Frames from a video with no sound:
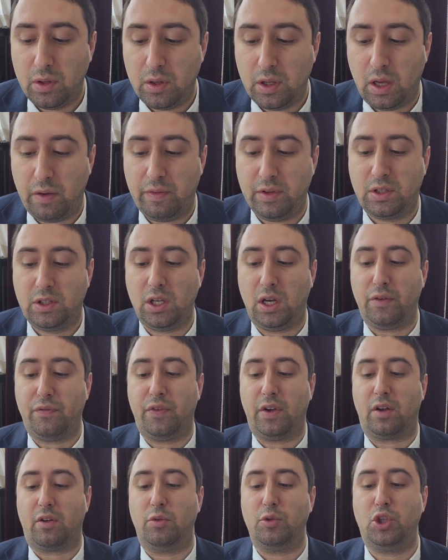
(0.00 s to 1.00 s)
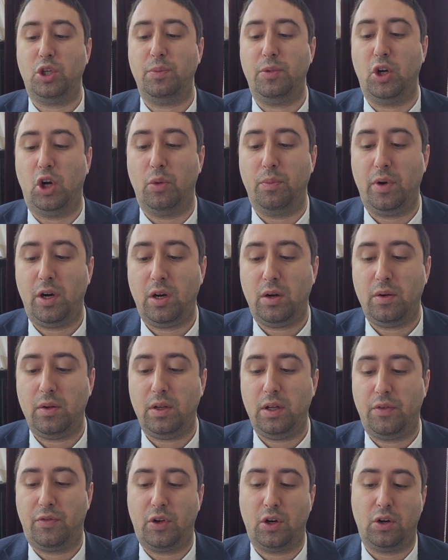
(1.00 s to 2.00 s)
If it's Safek, Rishimon Omer,
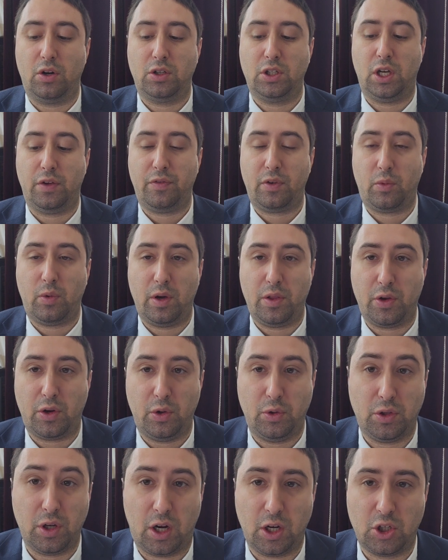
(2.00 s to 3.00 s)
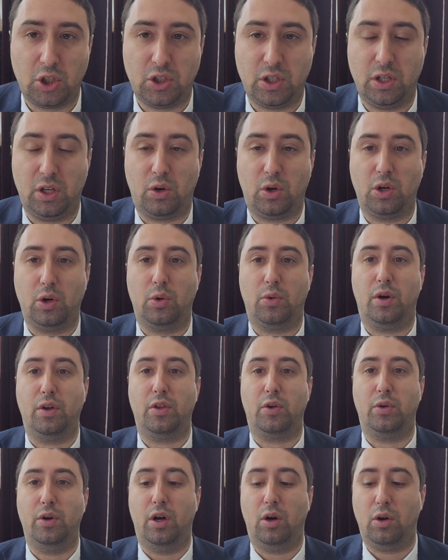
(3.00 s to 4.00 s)
if you're Safek, whether you touched it or you're
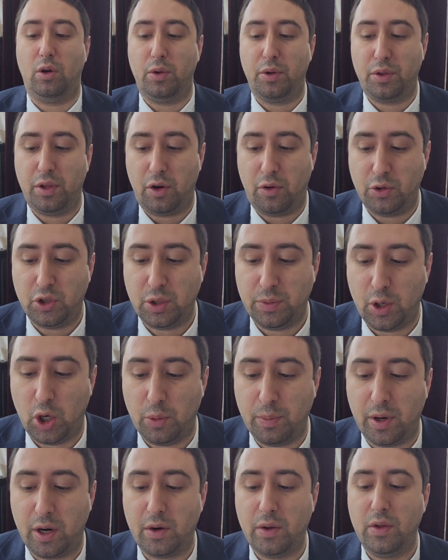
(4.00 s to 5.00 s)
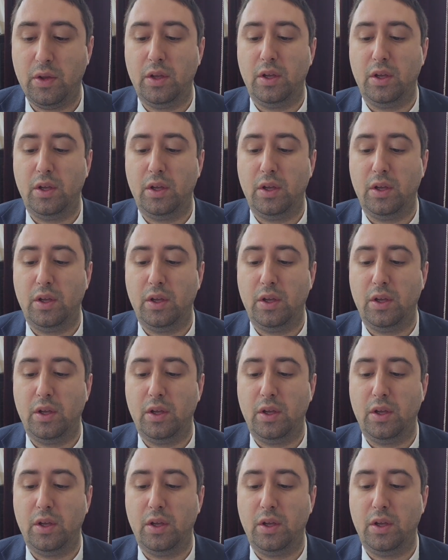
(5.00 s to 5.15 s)
under an oil with it, Rishimon Omer,